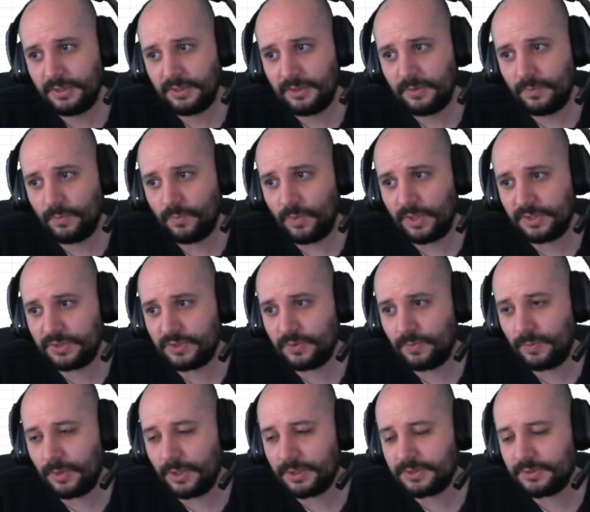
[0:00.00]

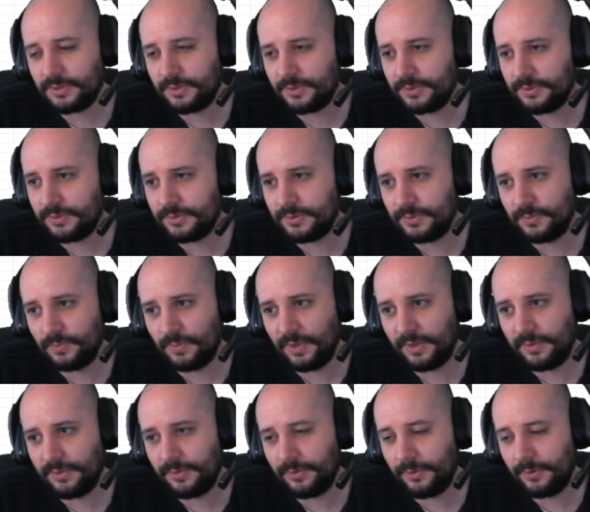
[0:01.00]
1/4 to
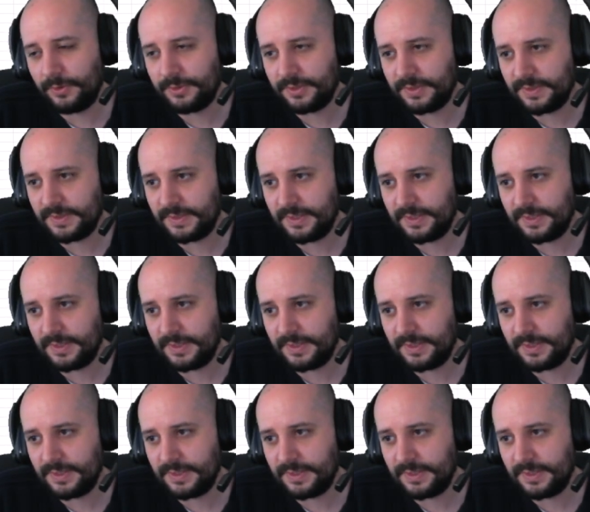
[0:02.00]
1/3 is